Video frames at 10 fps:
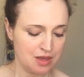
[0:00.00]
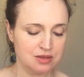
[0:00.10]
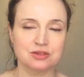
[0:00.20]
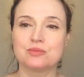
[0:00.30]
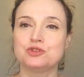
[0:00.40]

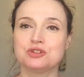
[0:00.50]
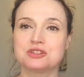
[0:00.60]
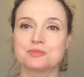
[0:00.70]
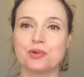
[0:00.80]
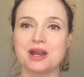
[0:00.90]
So I'm
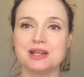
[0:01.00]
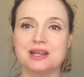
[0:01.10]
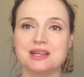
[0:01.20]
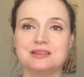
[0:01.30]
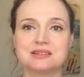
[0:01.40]
just spraying
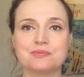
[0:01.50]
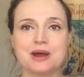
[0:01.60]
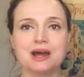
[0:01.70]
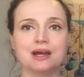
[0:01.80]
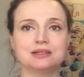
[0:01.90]
it into my
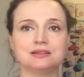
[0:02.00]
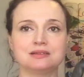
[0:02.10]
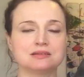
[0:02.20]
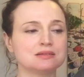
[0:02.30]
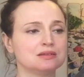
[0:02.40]

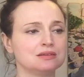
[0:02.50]
hand